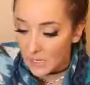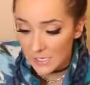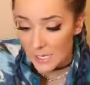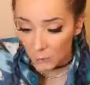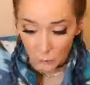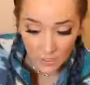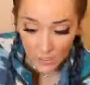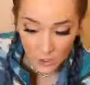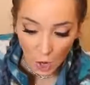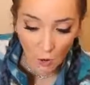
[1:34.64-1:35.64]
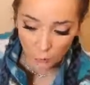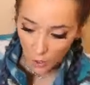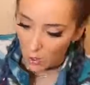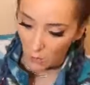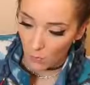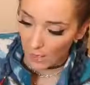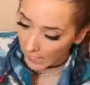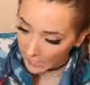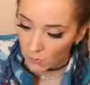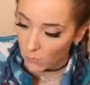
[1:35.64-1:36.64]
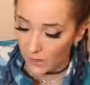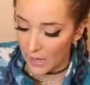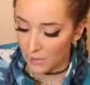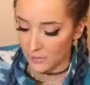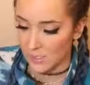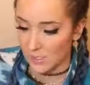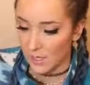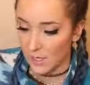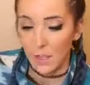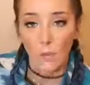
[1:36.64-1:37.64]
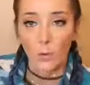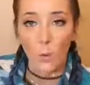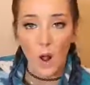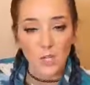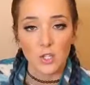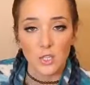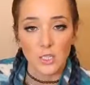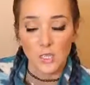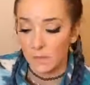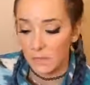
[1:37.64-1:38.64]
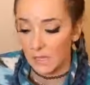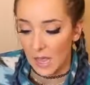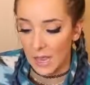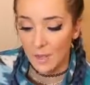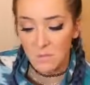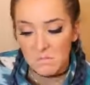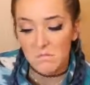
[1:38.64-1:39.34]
because I really don't know anyone else that would watch this and be like,